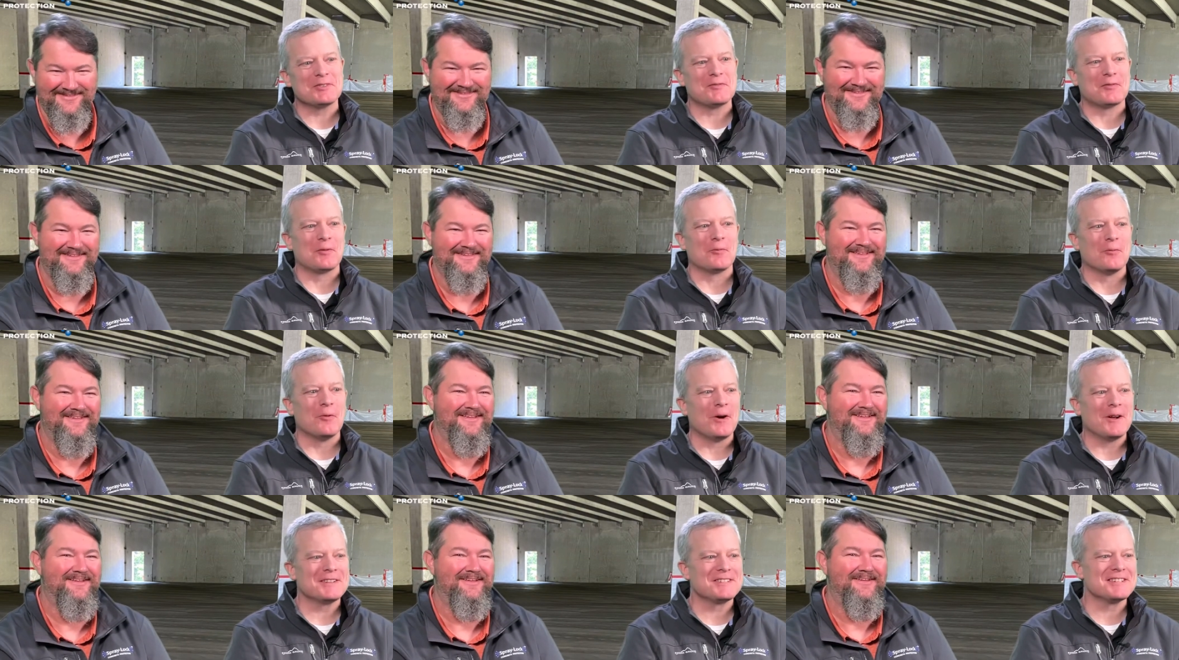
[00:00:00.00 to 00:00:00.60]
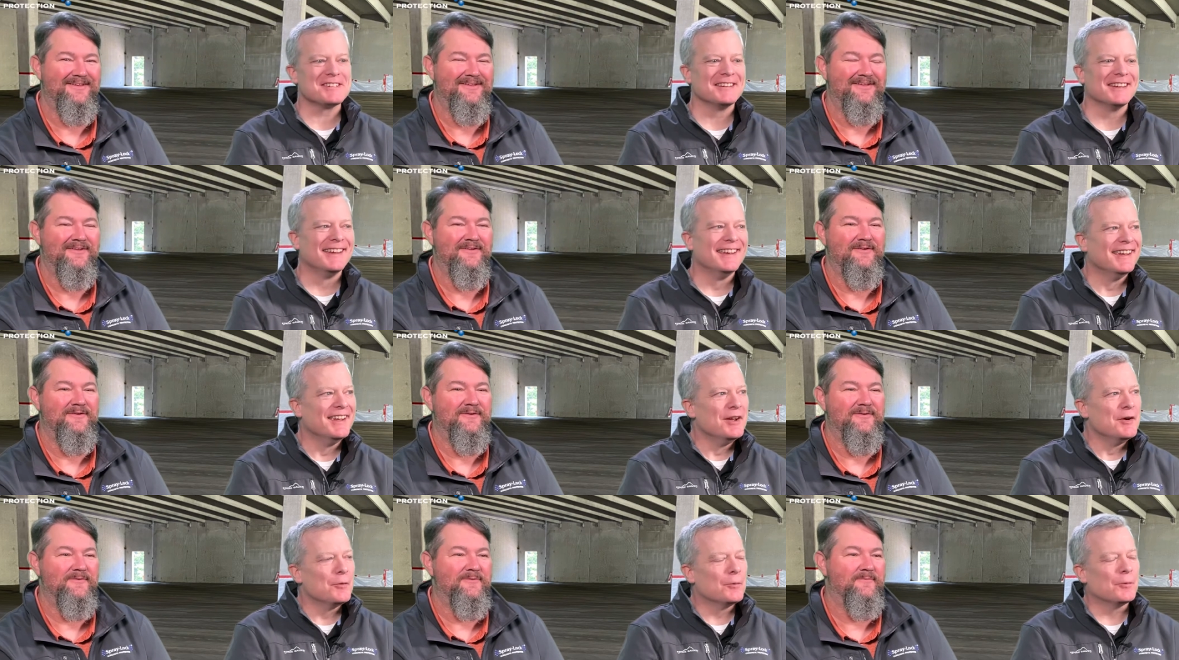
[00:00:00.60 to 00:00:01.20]
Speaker 1: for watching.
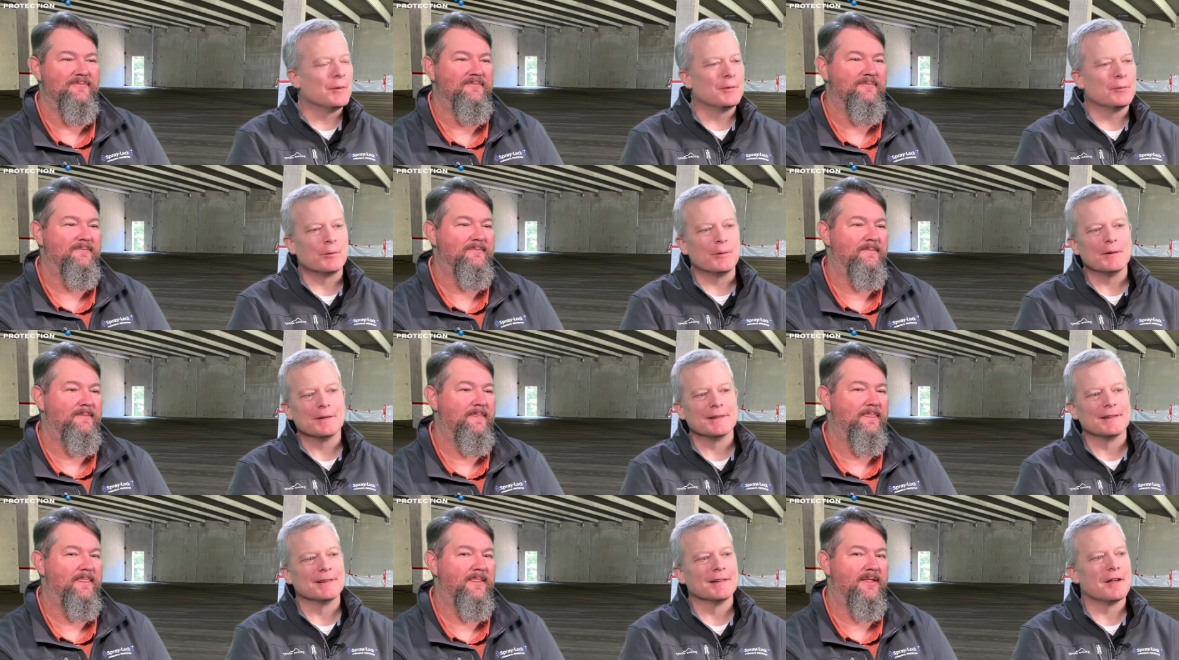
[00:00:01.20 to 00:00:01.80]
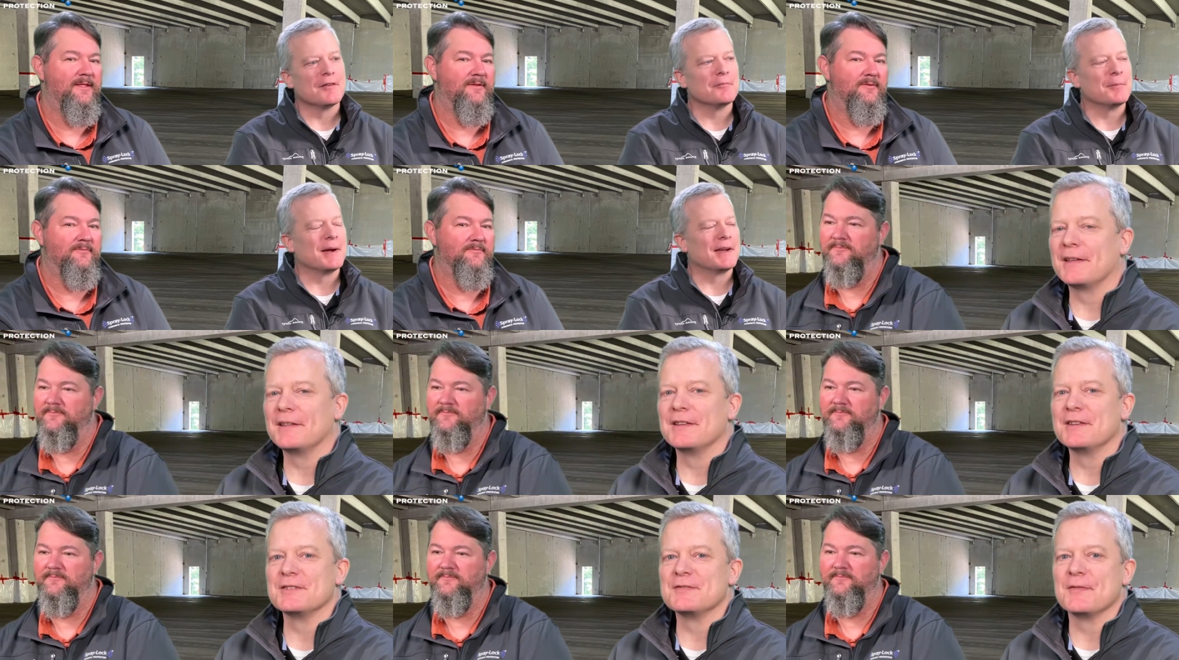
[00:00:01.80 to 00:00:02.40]
We really love
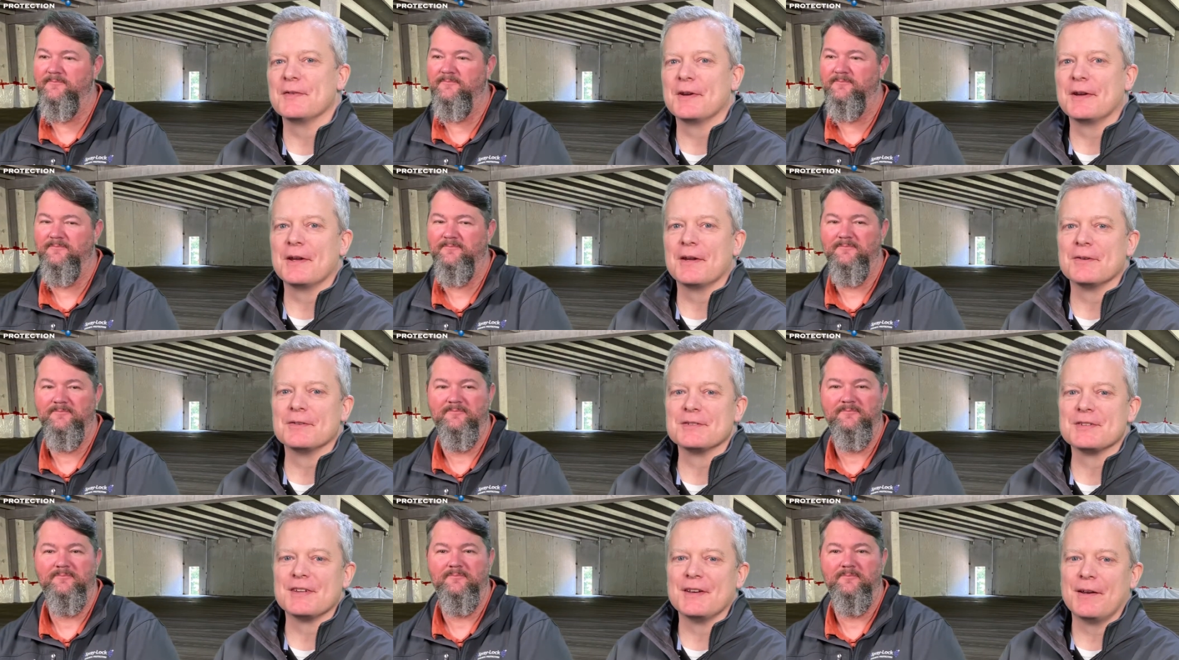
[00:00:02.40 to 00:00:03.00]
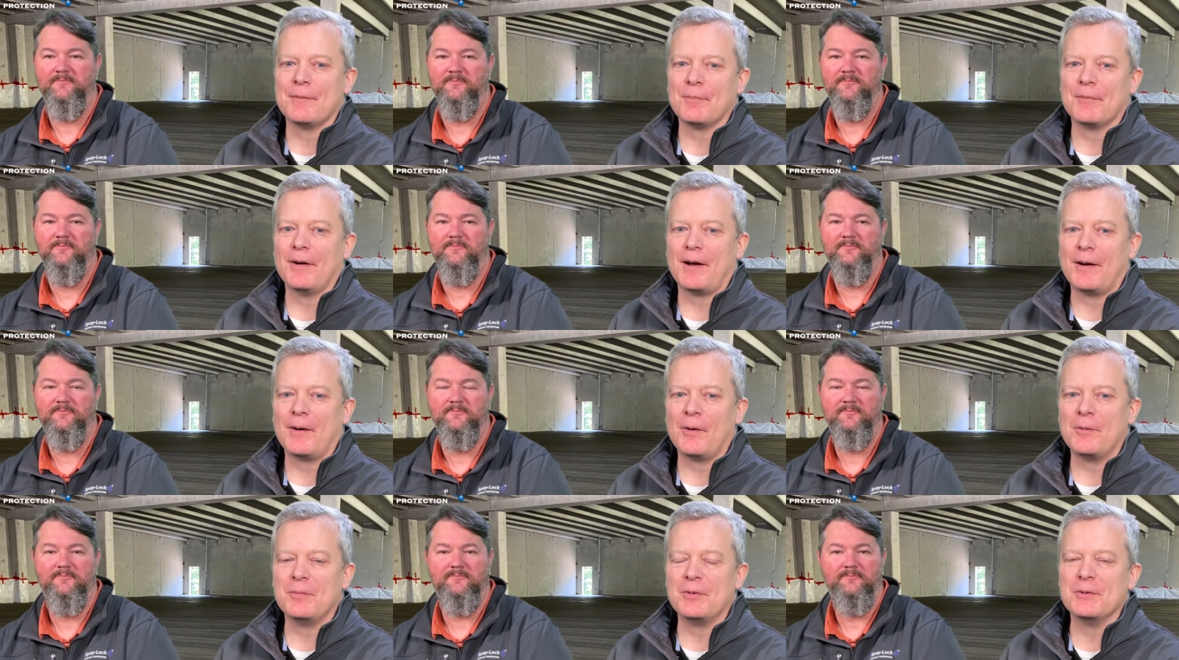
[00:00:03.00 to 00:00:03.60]
making these videos, and I'm, i
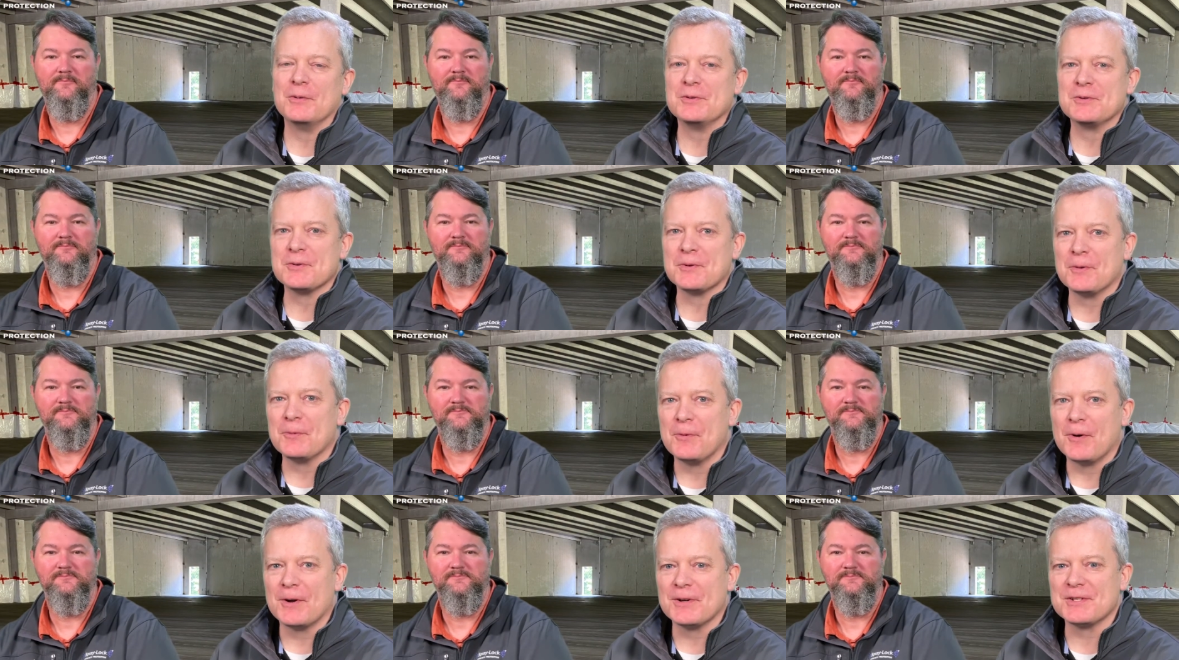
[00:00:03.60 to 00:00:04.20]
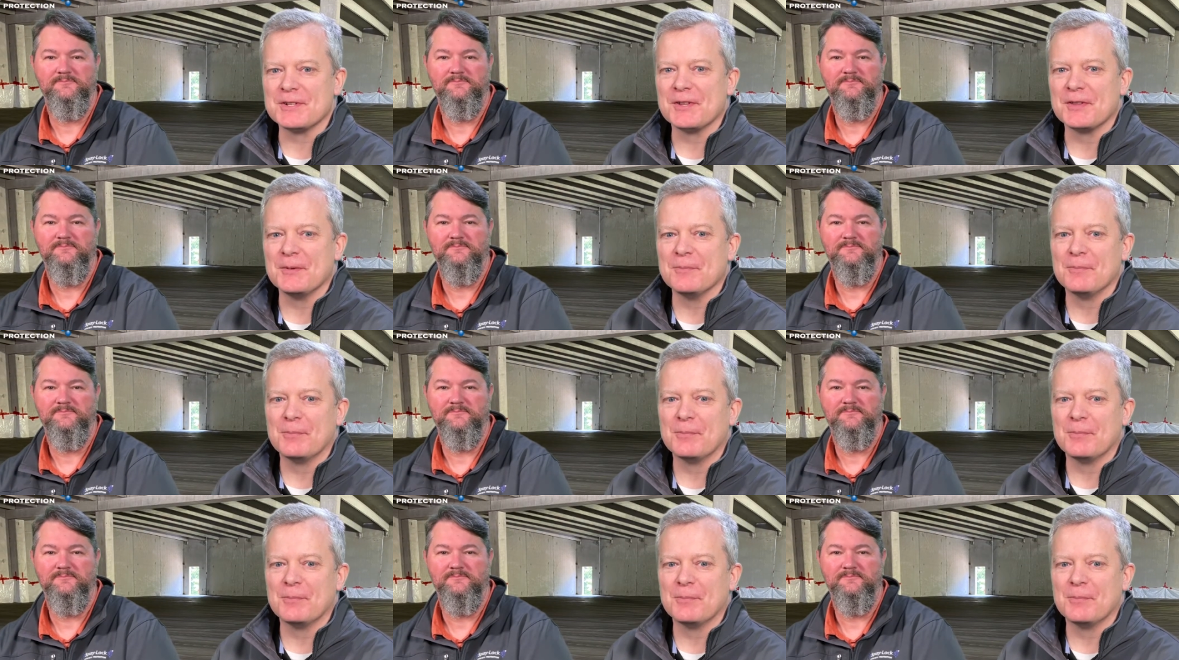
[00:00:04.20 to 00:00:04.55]
hope you enjoy watching them.